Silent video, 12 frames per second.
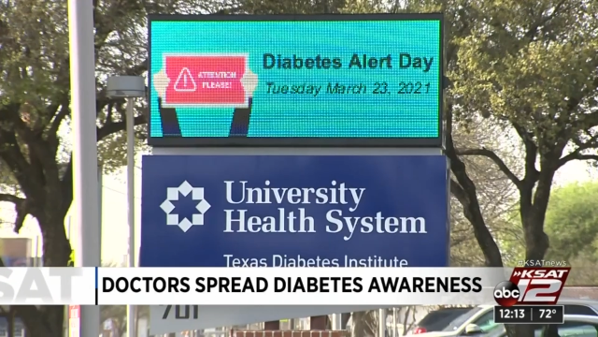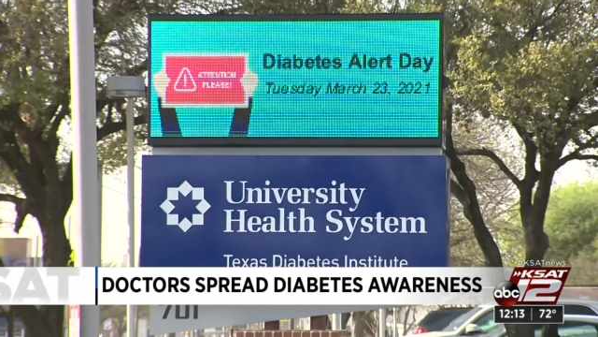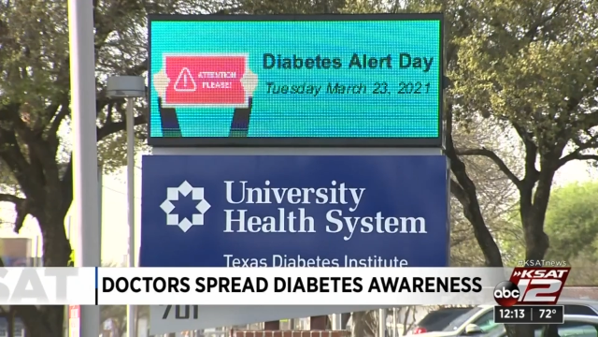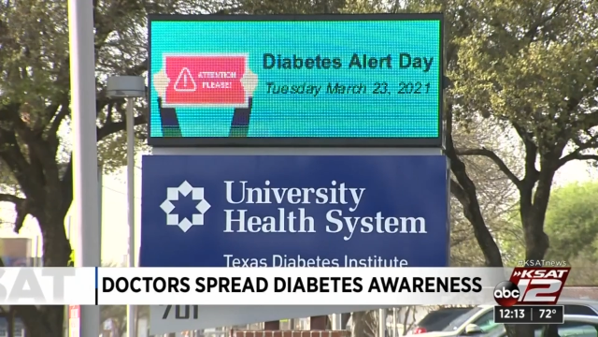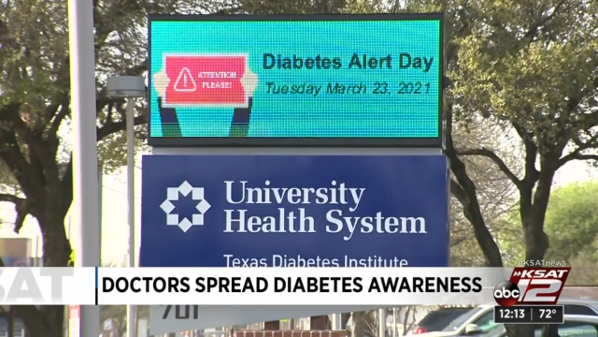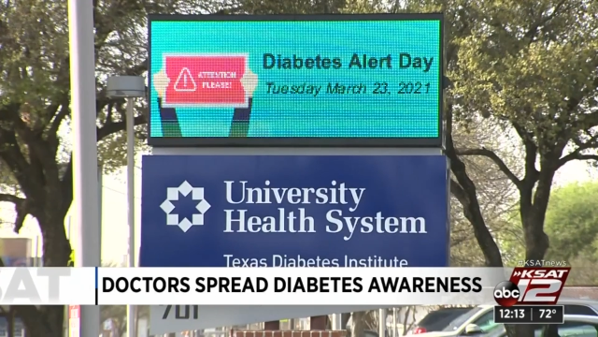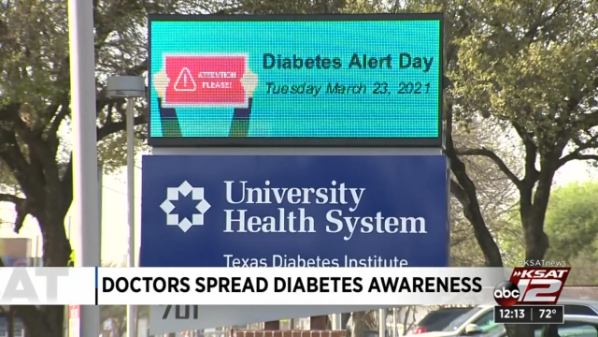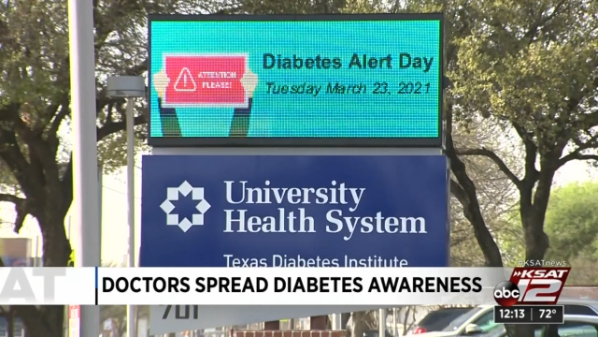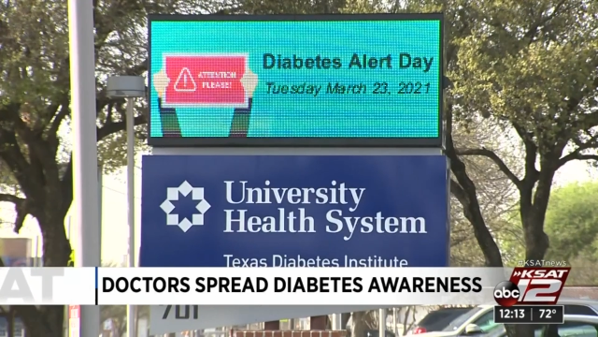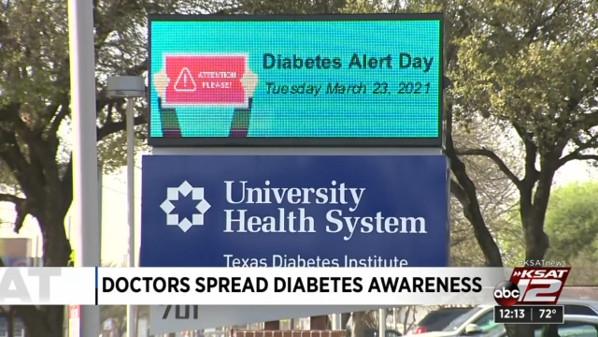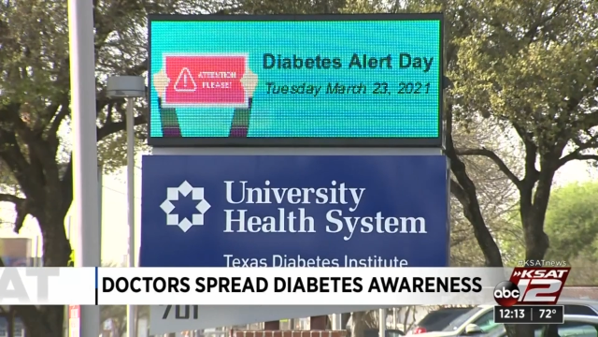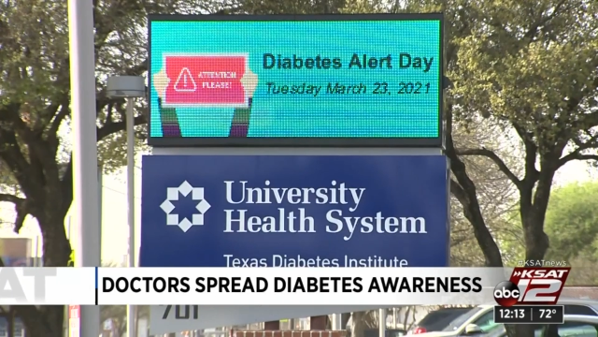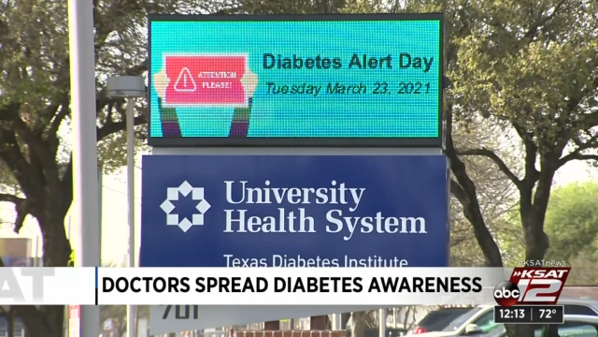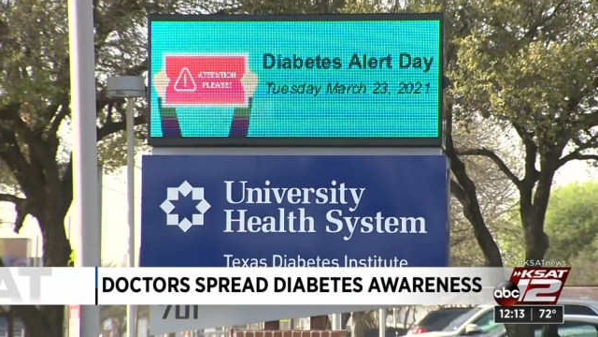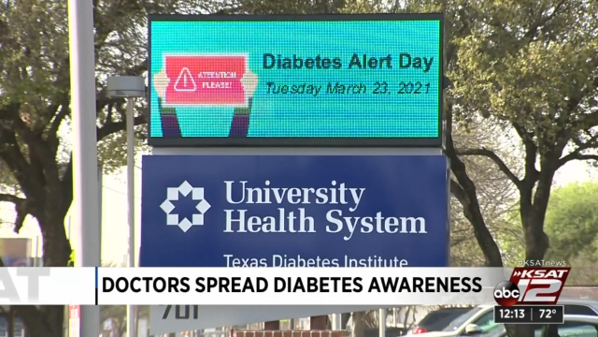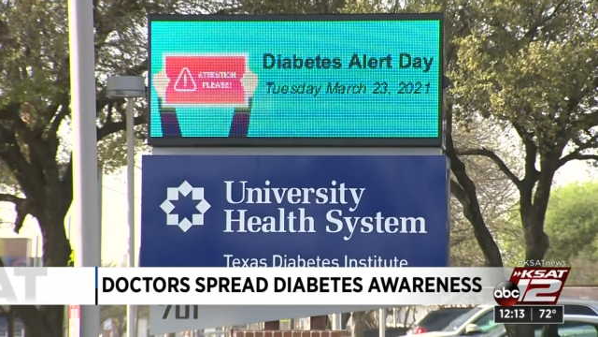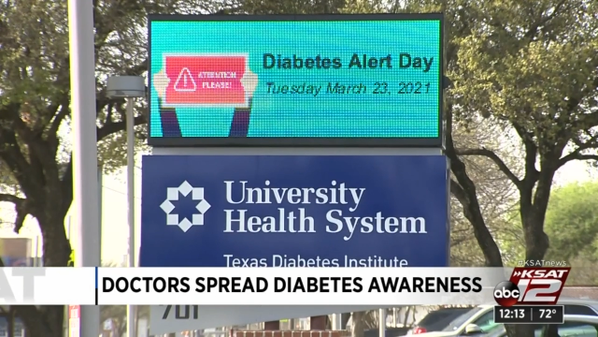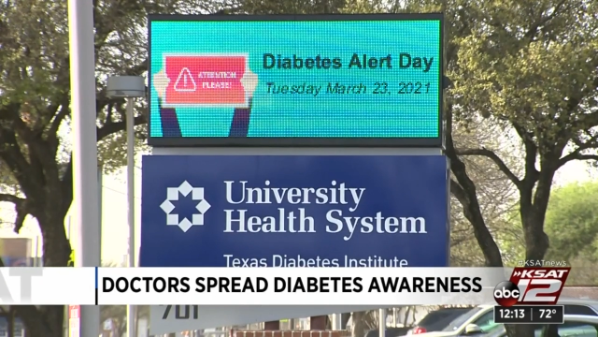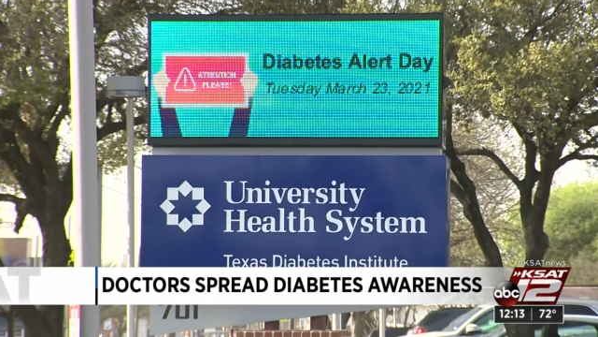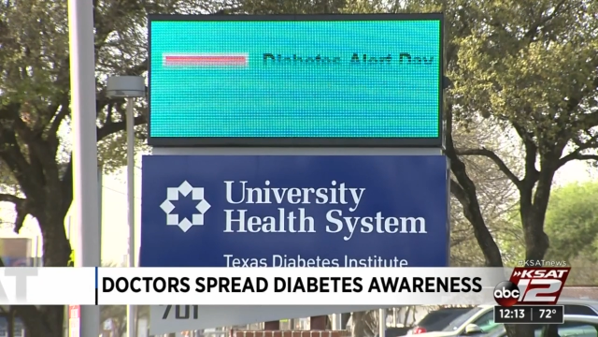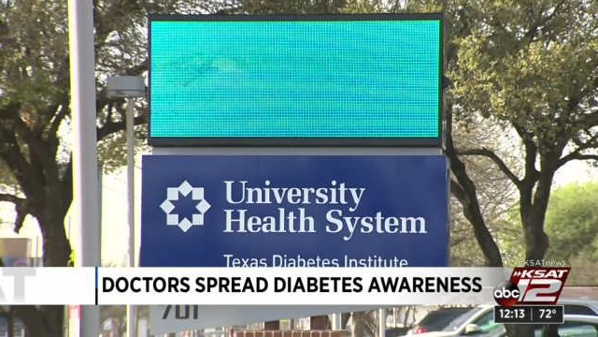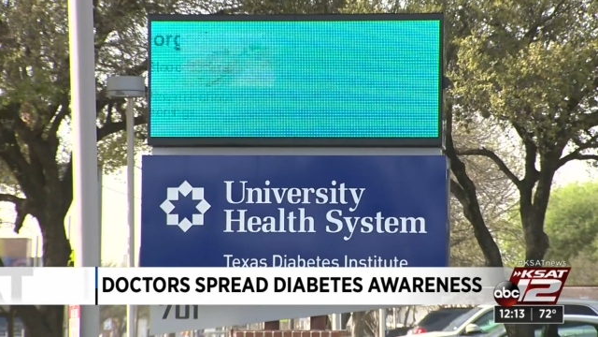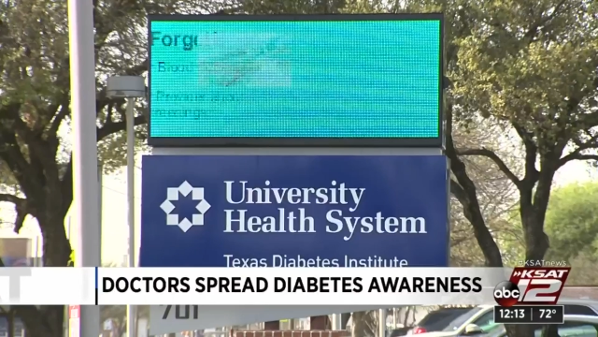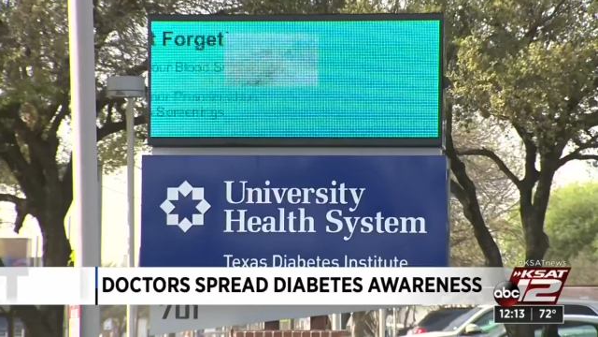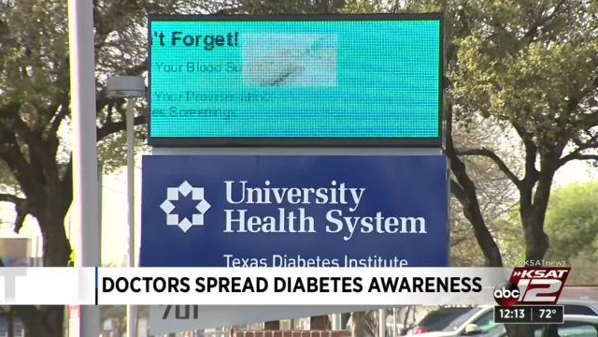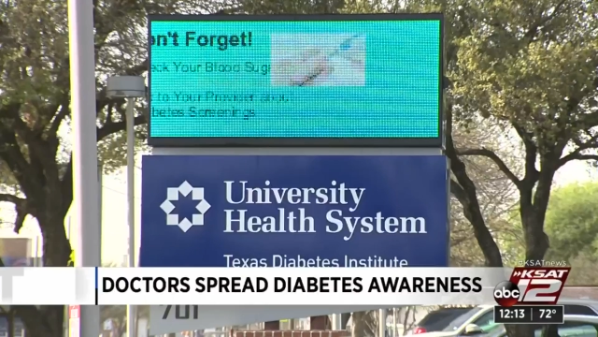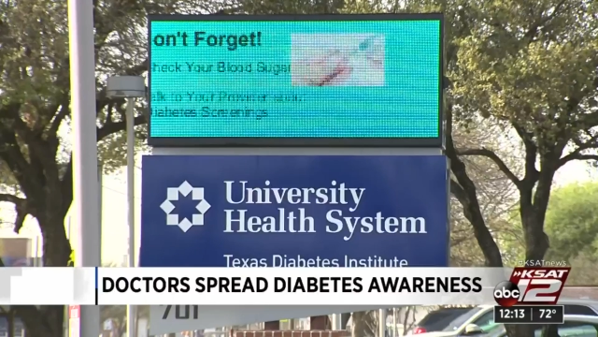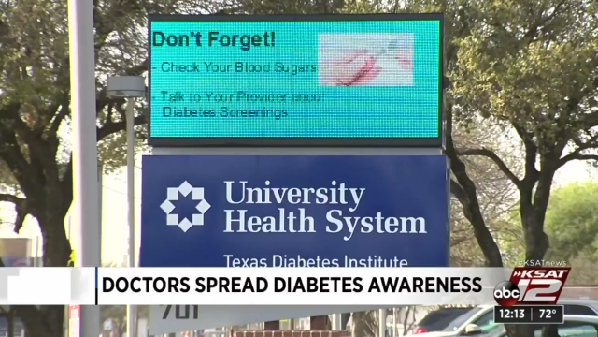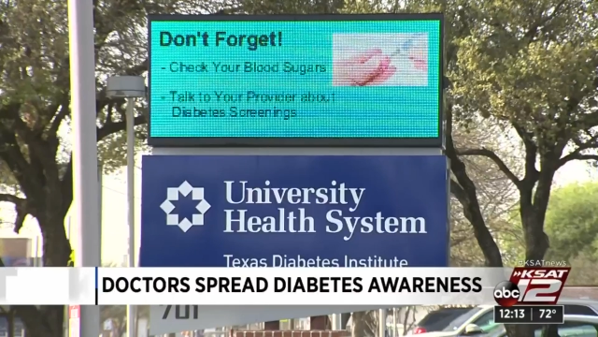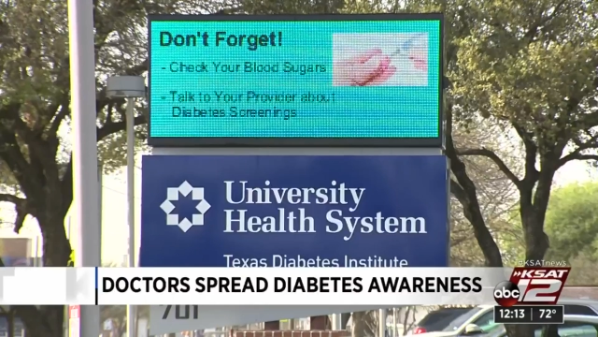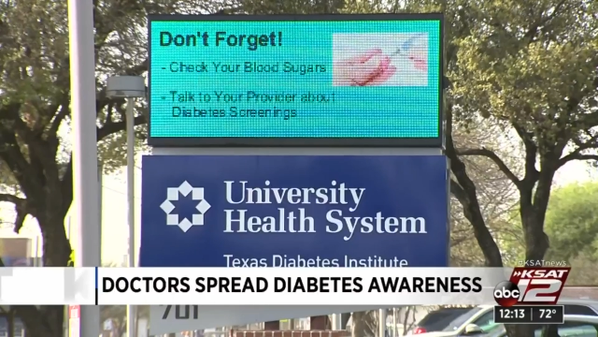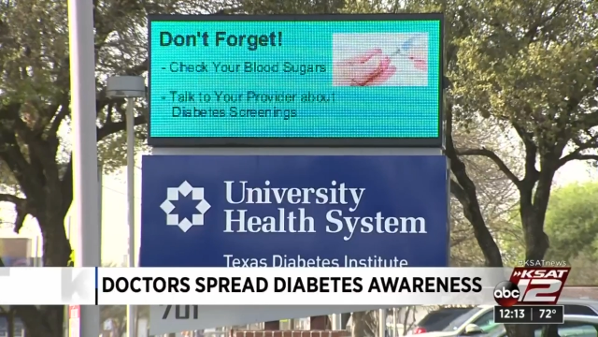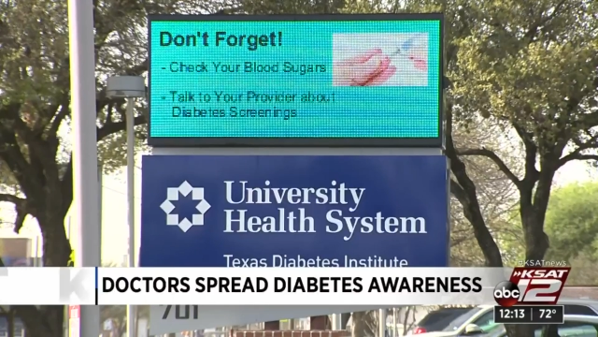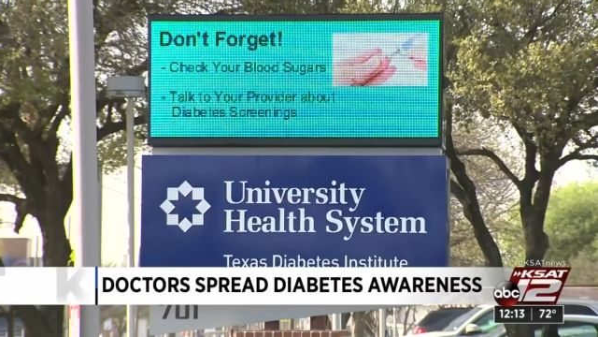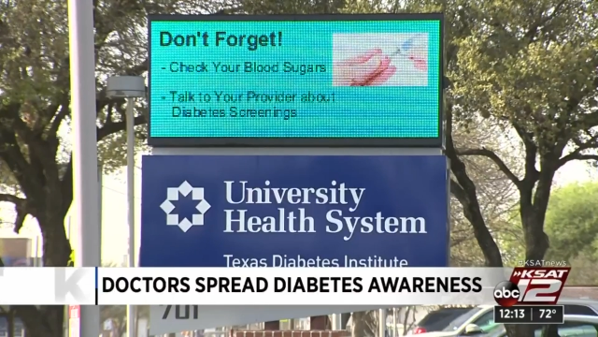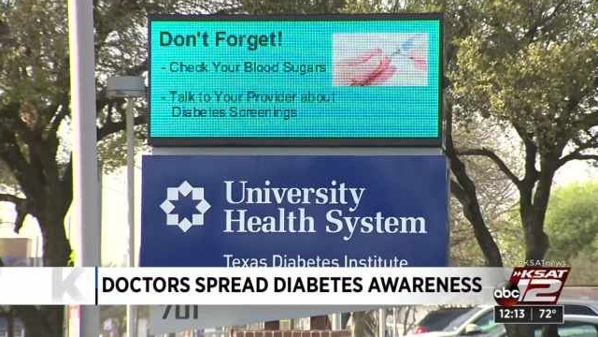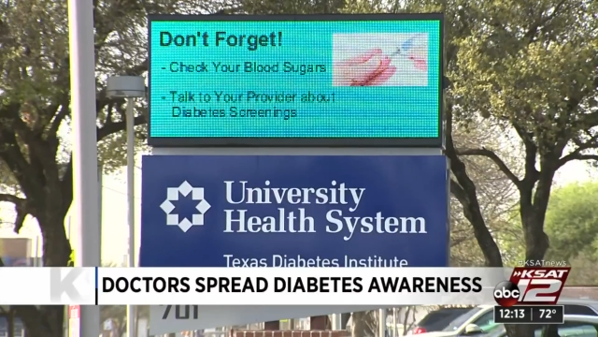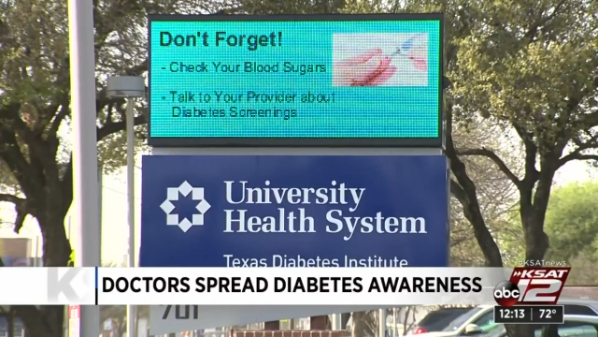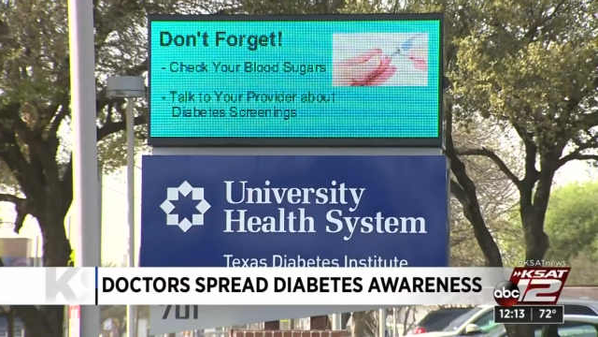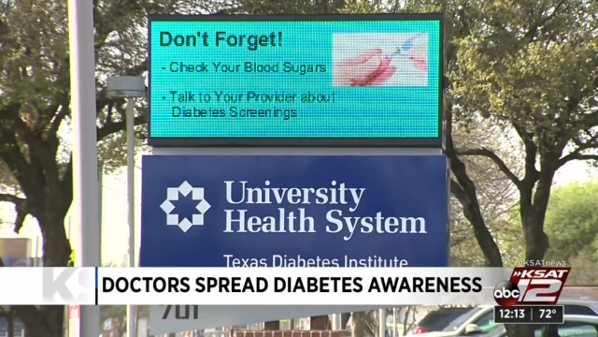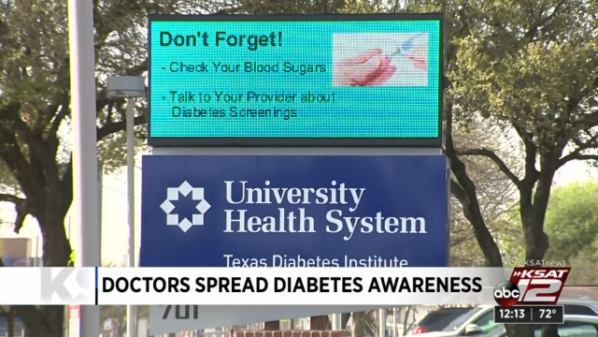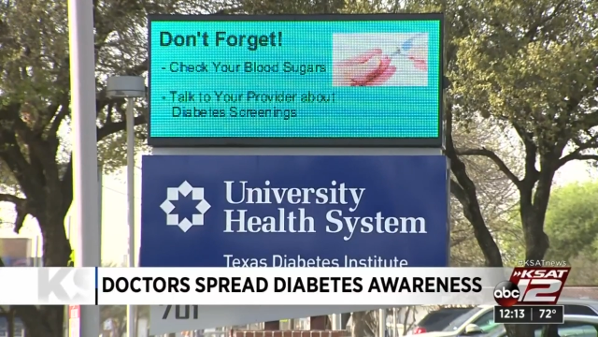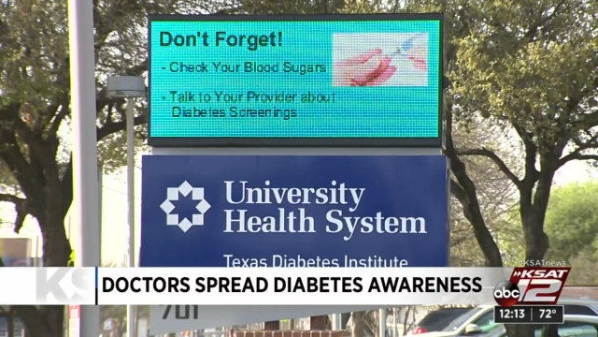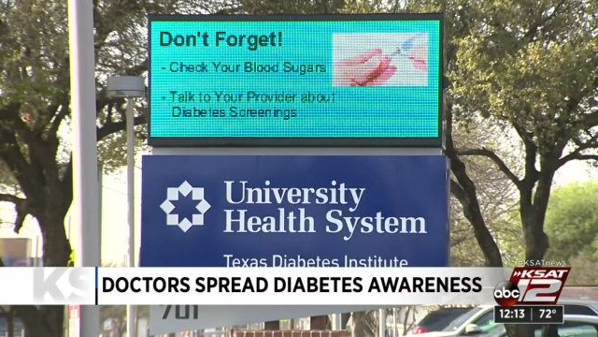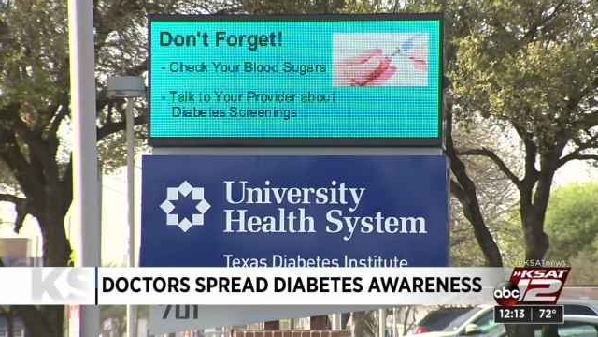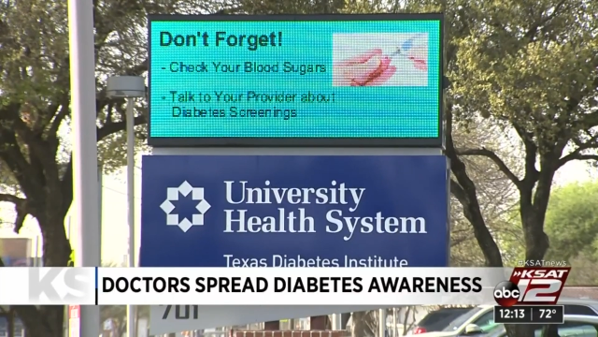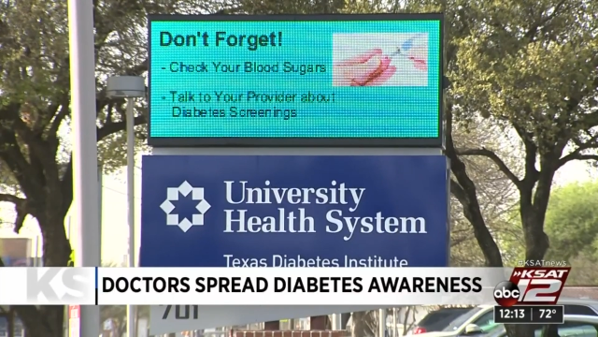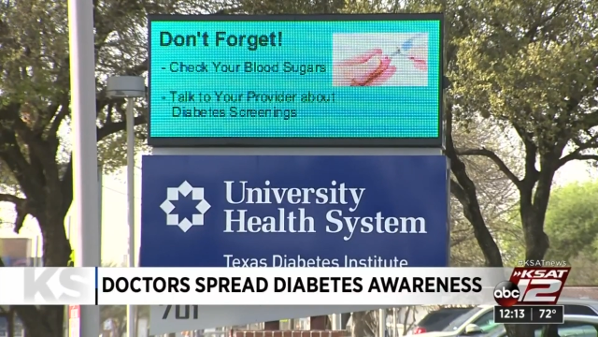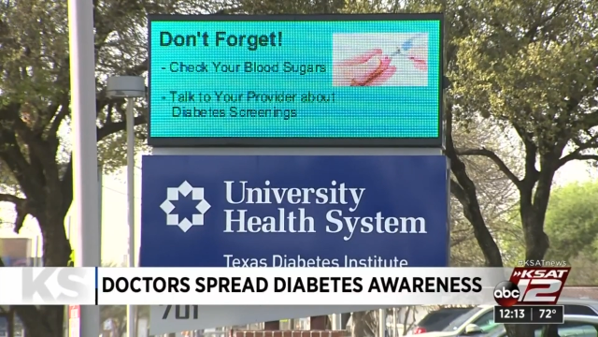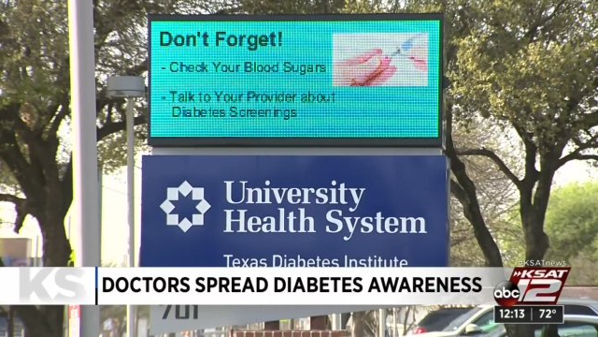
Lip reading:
[unreadable: no face in view]